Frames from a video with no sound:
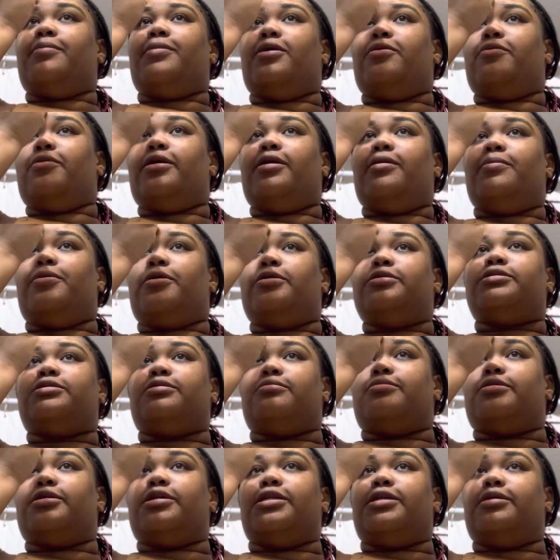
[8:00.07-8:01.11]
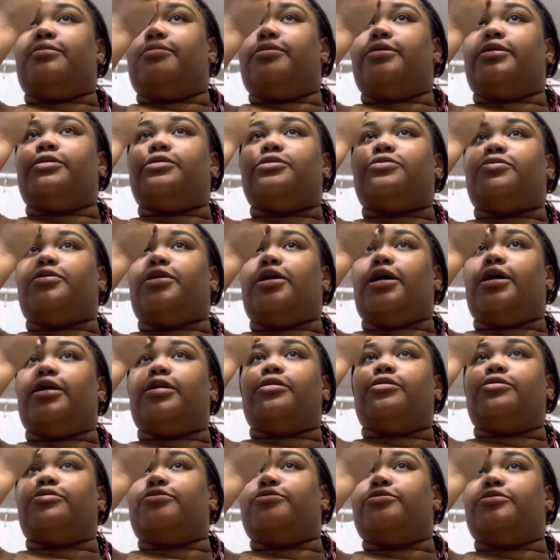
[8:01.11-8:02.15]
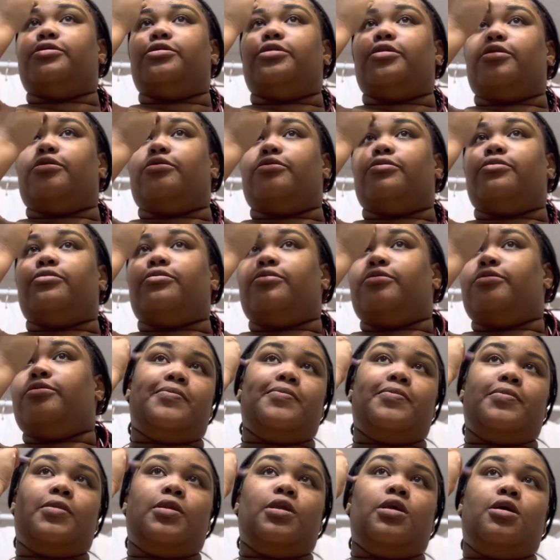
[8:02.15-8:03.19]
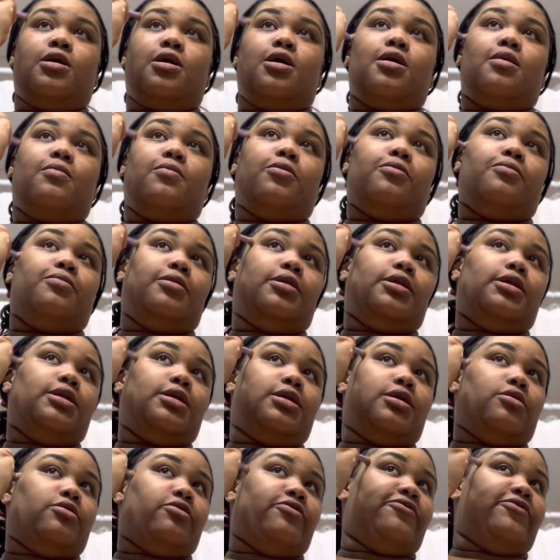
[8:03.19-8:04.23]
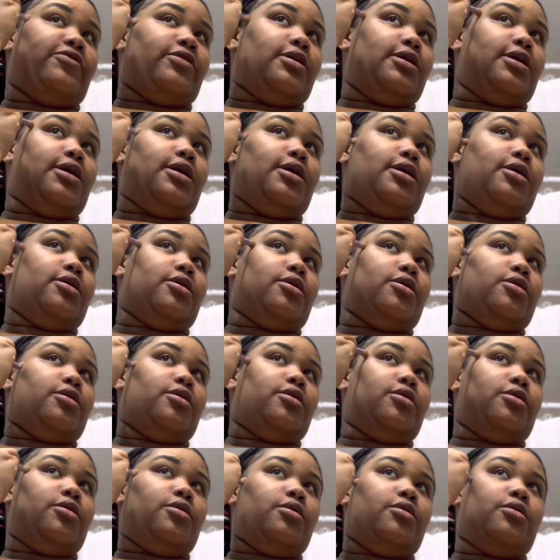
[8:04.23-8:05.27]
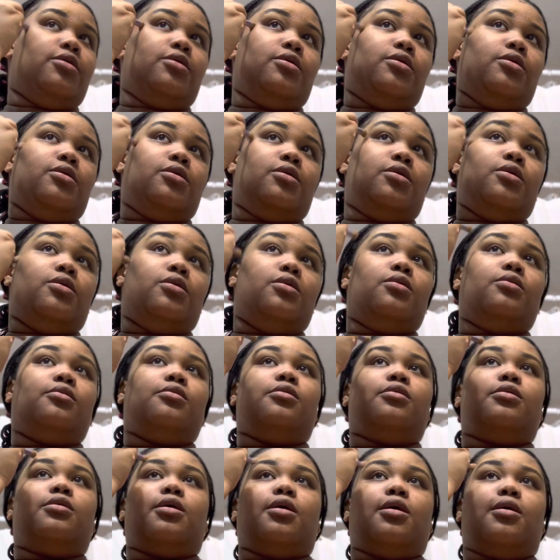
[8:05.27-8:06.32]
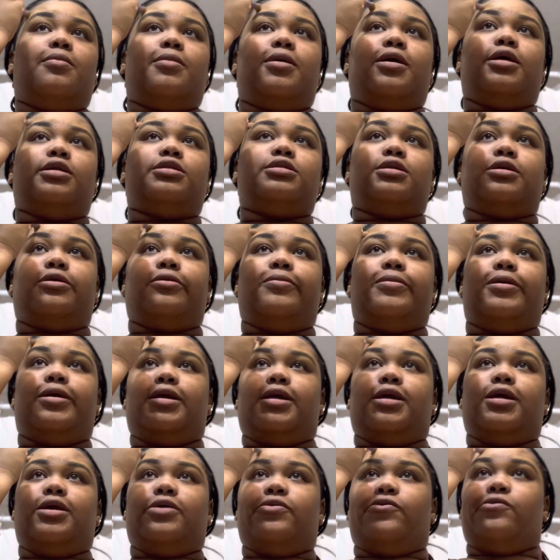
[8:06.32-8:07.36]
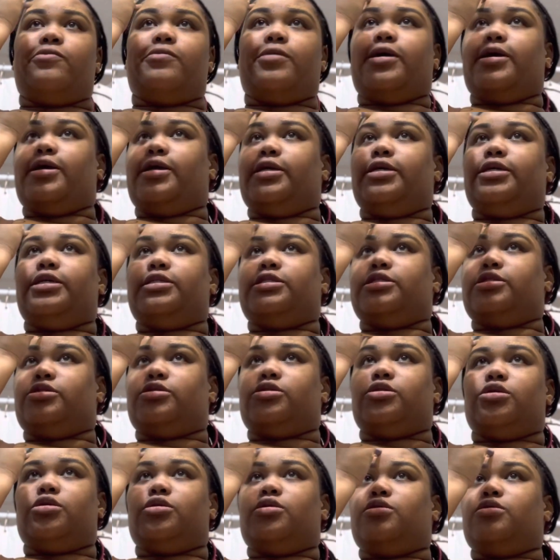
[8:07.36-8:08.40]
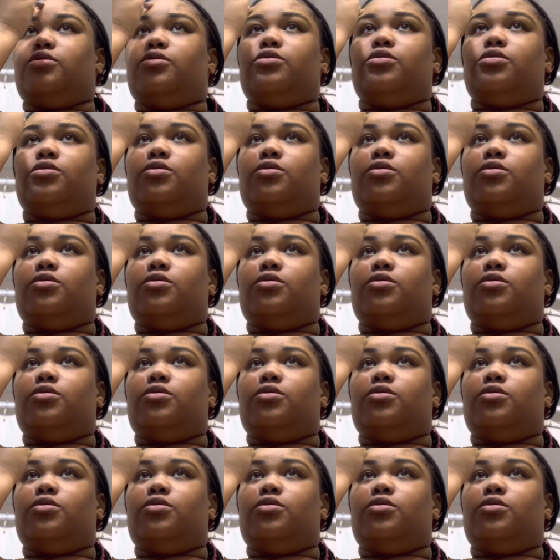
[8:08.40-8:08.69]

be where you're supposed to blend it, but it's where I do. So. I'm going to blend it over here. I'm going to have to go back in with my edge control.